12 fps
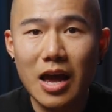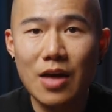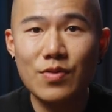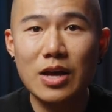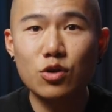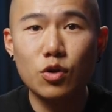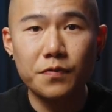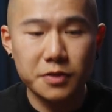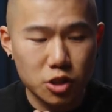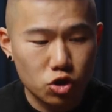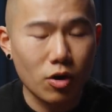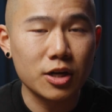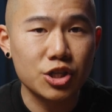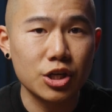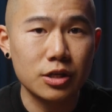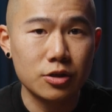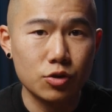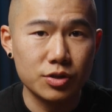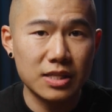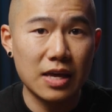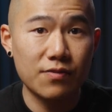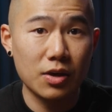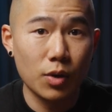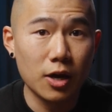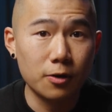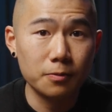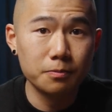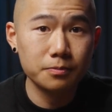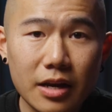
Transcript: and that you've structured your CV well.